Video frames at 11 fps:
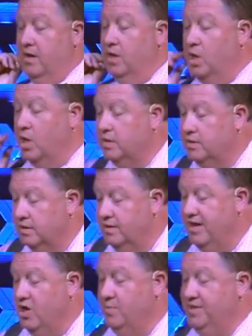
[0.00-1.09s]
Look,
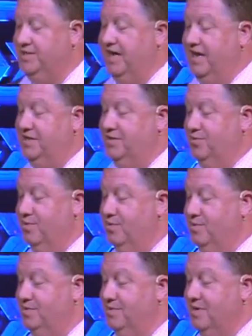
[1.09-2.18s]
Naomi said to
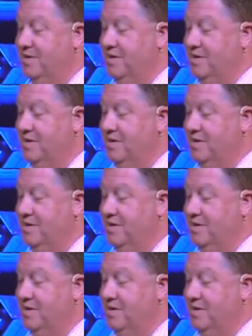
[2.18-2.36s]
Ruth,